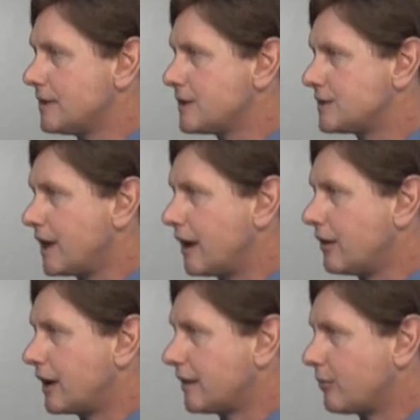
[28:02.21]
Let's just take
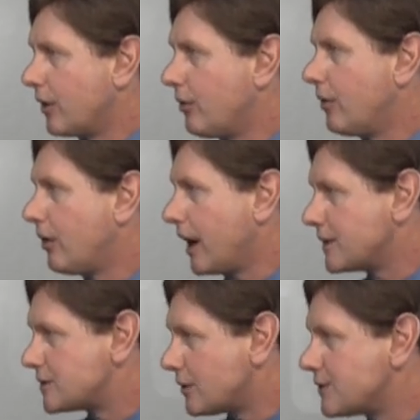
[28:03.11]
a look at them.
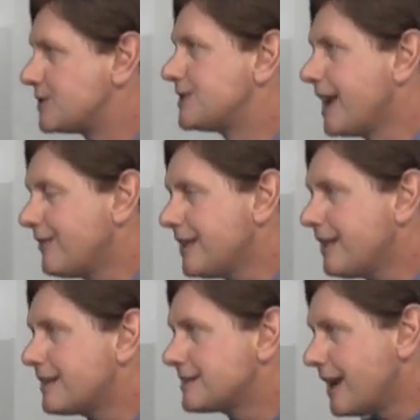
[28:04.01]
Okay, so
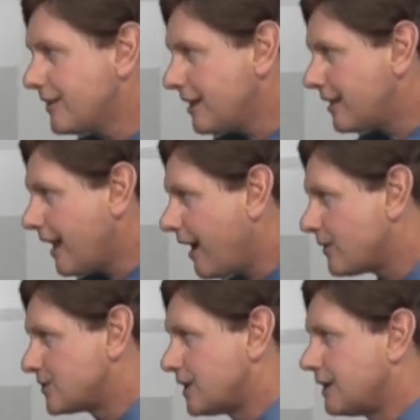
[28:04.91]
seven seven
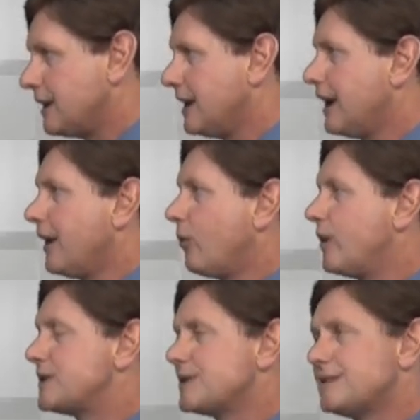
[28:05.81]
thousand,
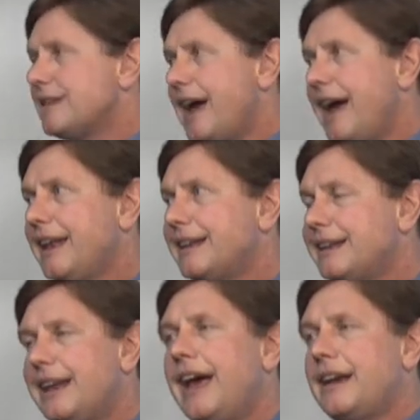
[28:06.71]
which is not
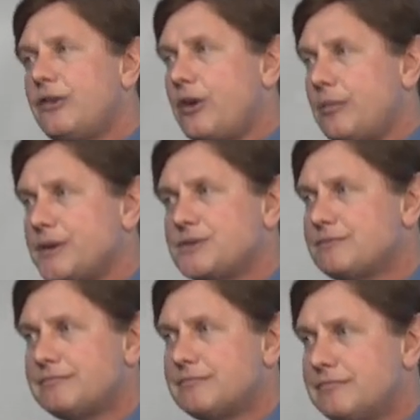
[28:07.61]
not
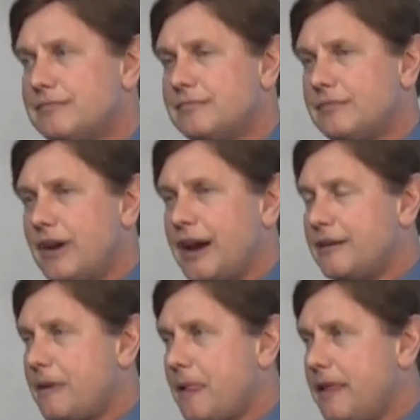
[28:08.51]
enormous,
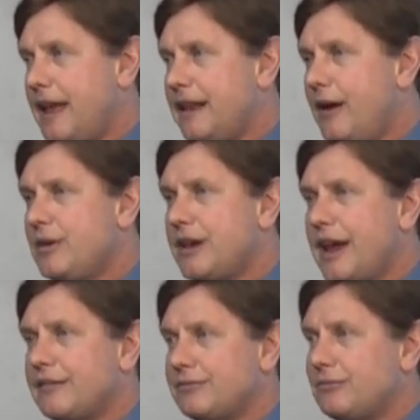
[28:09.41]
right? Not not when you
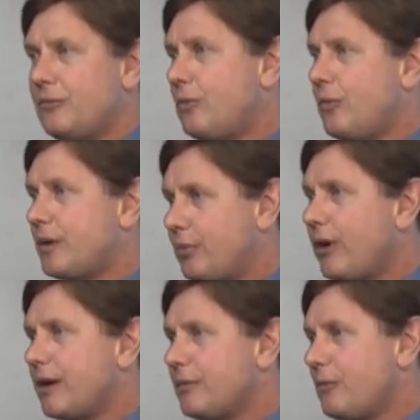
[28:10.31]
have
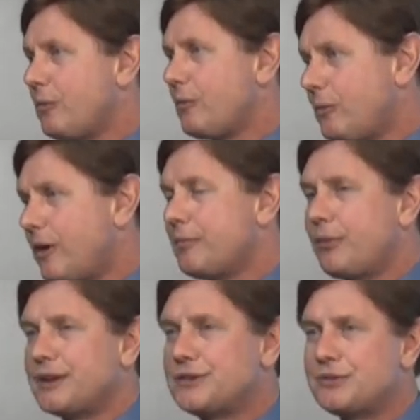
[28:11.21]

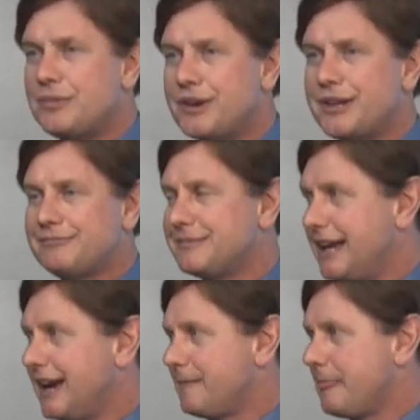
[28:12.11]
1.2 million.
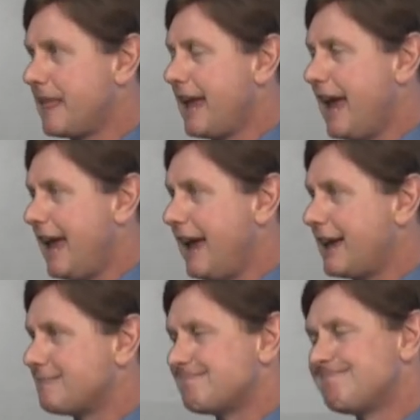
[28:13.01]
Yeah.
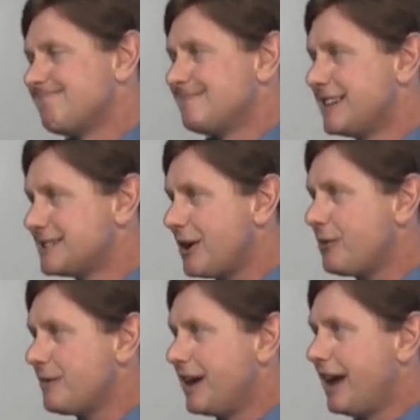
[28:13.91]
And
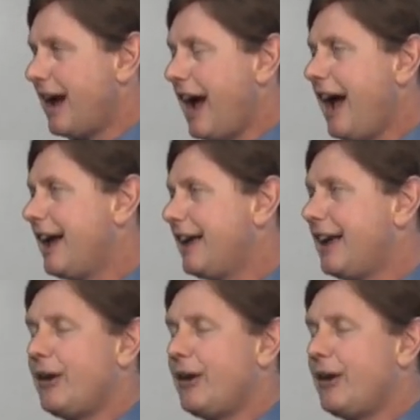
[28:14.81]
so I,